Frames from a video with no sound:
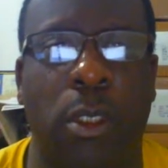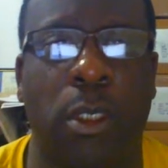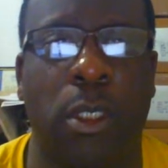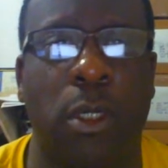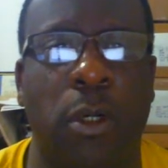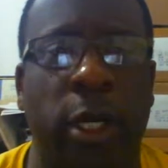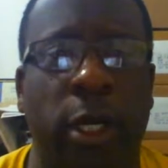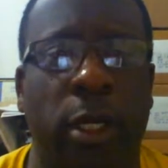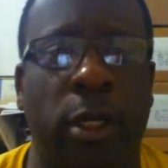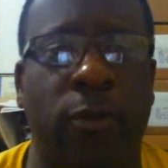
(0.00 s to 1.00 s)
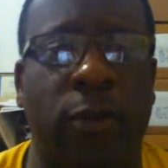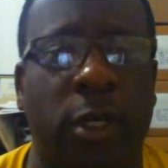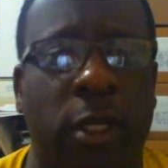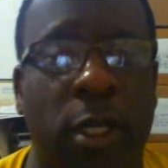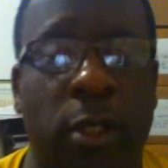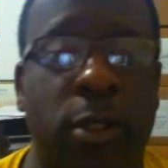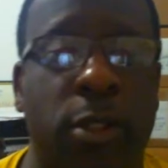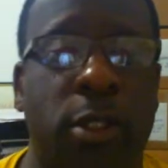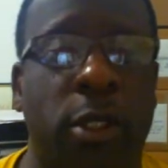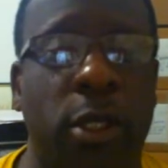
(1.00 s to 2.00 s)
All right, if I can get
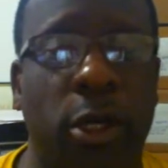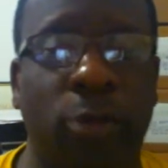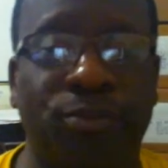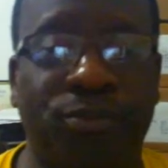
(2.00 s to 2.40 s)
this here.